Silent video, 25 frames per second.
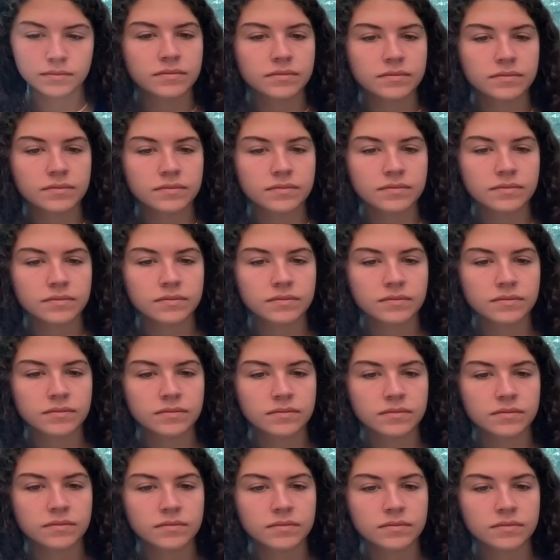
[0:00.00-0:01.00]

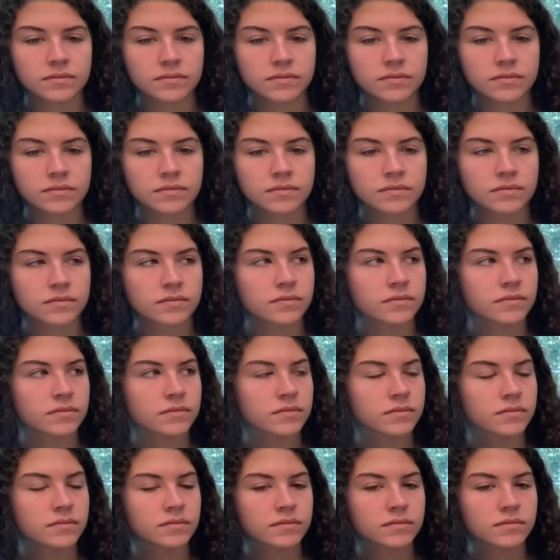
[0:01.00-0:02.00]

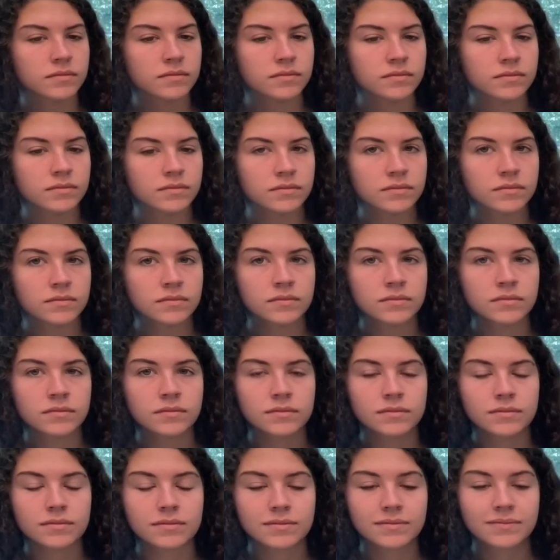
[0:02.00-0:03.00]

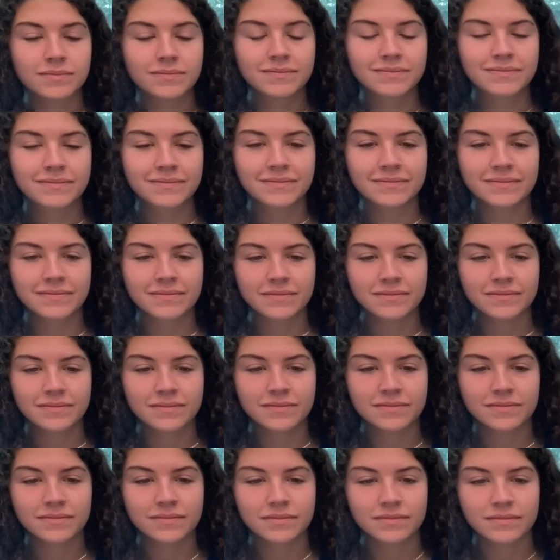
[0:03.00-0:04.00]

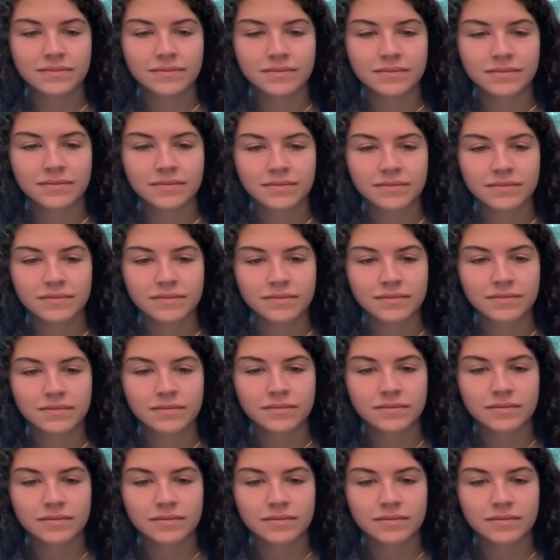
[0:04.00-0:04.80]
The person shown says nothing.